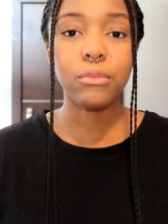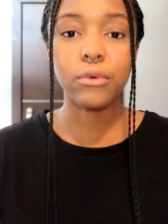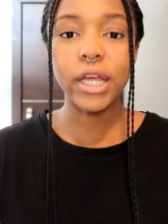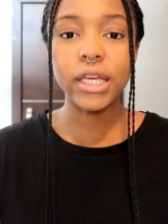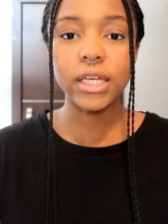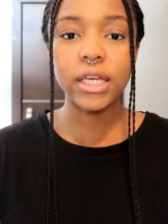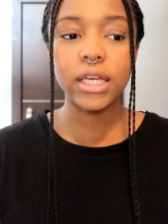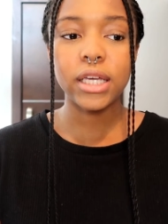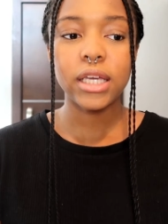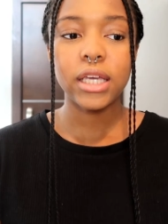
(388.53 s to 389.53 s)
break
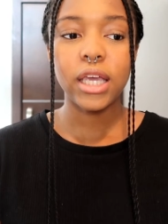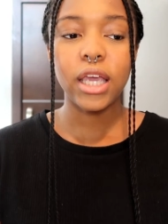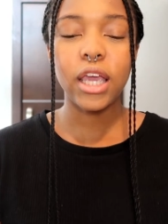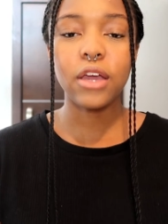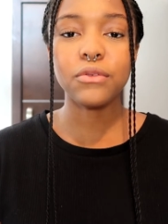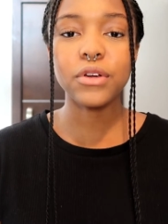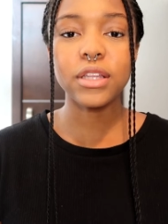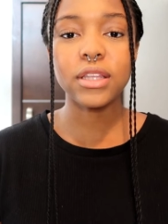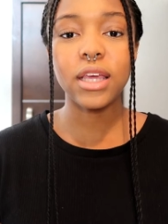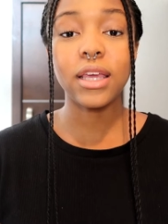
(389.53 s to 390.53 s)

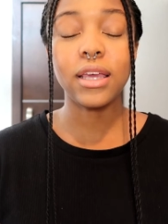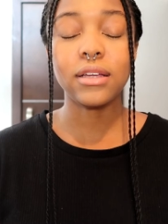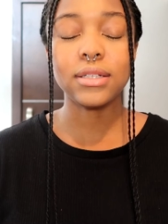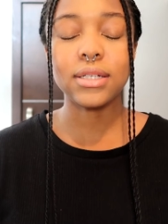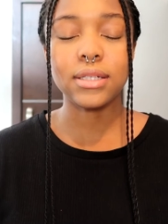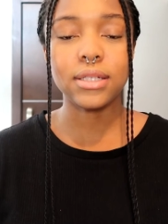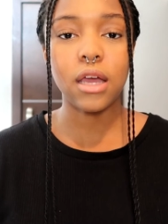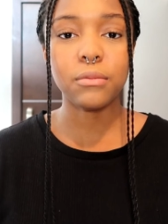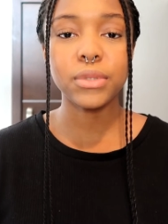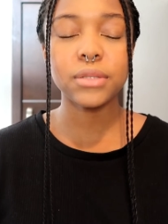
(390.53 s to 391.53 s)
everything into
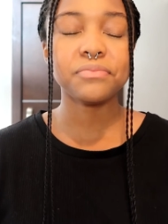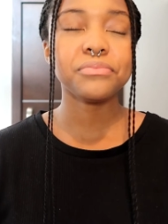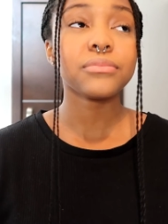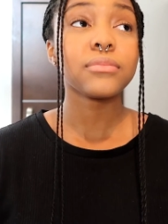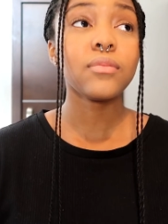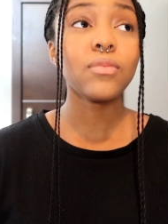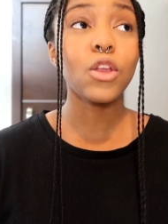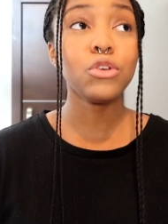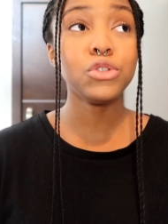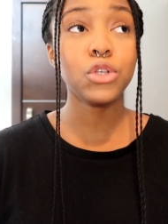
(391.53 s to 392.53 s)
steps.
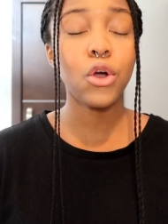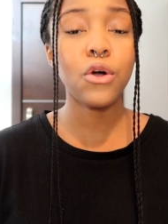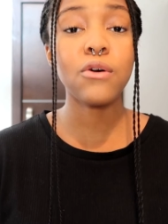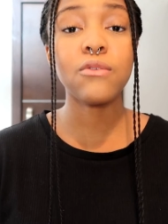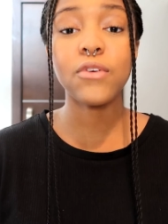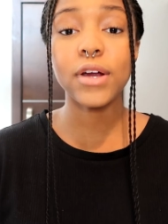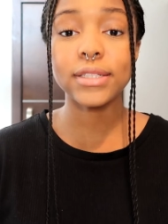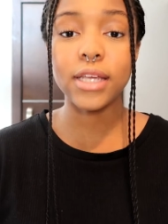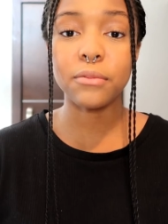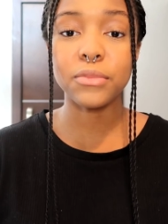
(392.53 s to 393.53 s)
So for
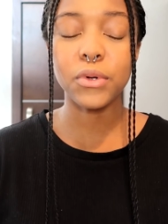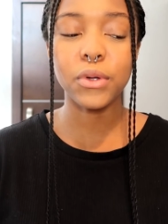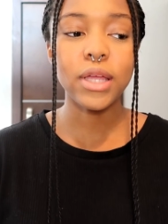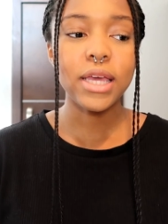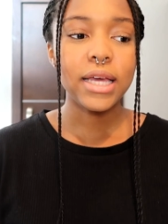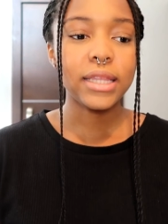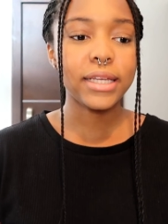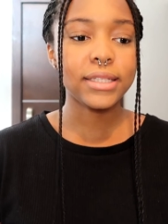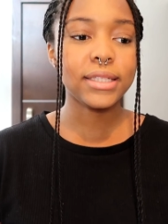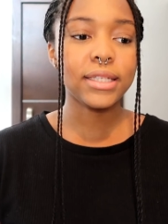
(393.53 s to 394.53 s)
example,
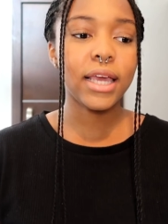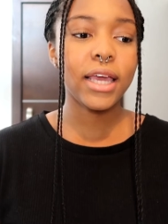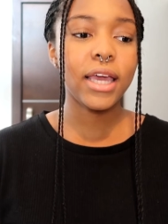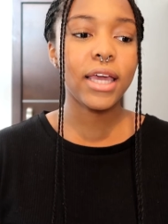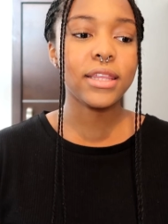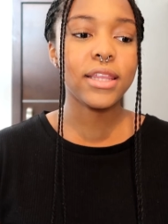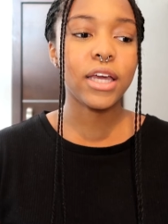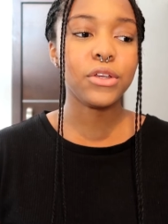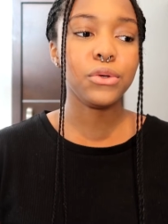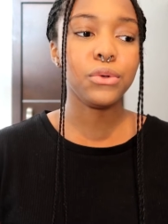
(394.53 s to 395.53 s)
let's say
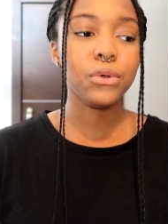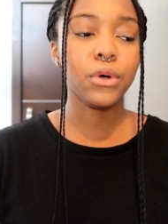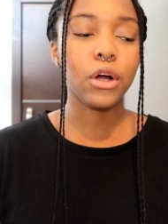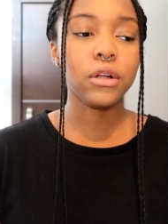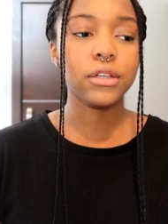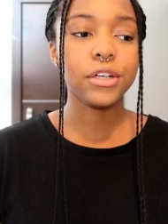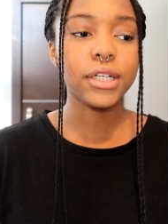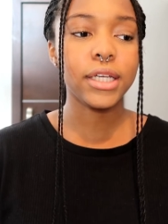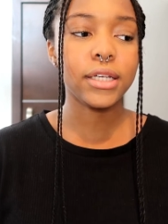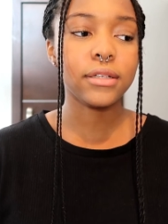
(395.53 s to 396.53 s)
that you are
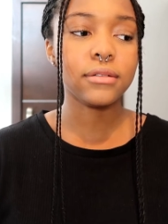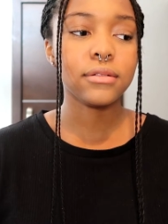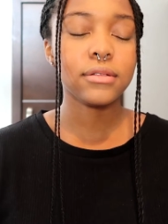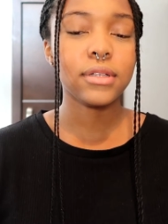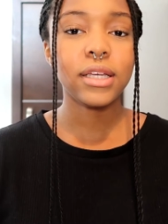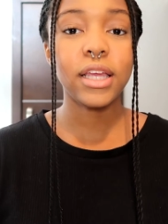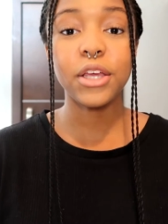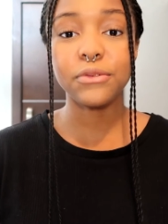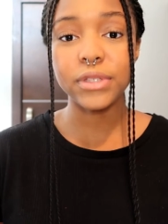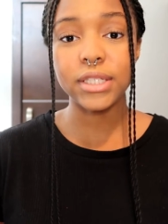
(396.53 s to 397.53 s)
learning
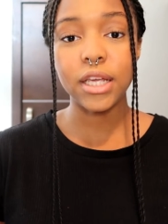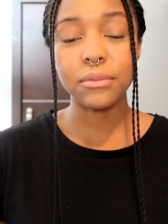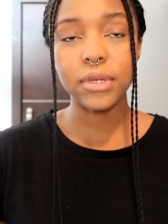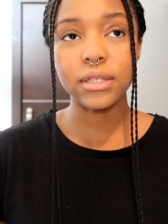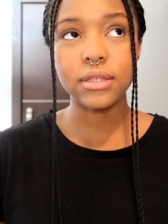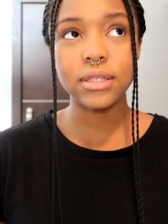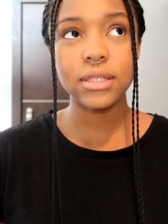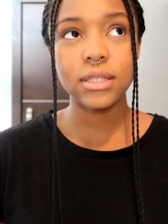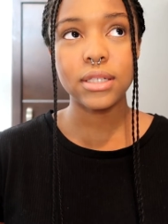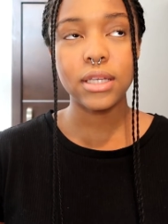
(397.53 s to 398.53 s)
if
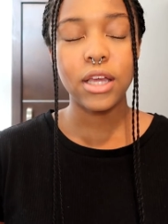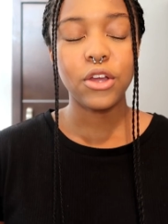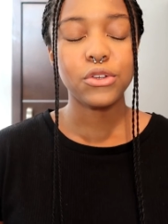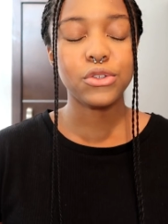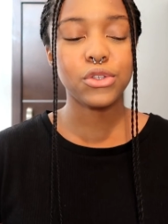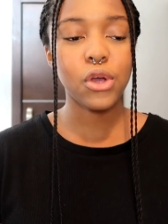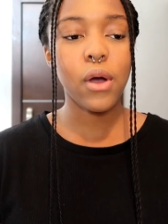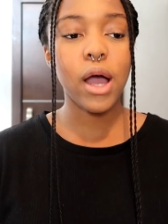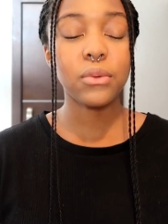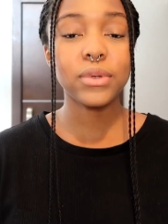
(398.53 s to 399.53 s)
statements. So
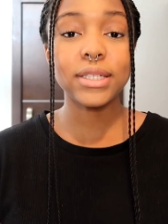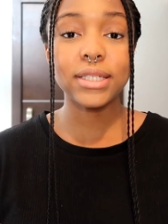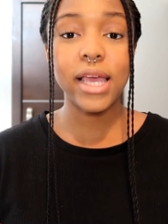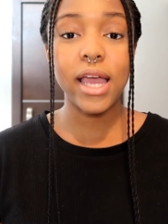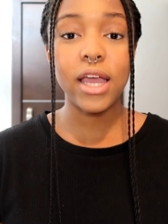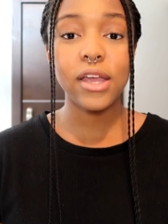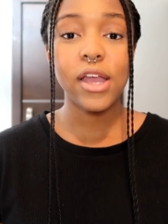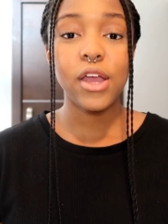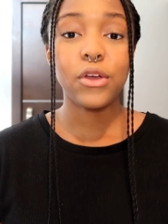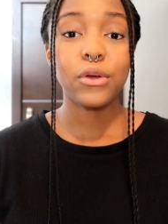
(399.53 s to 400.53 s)
I would say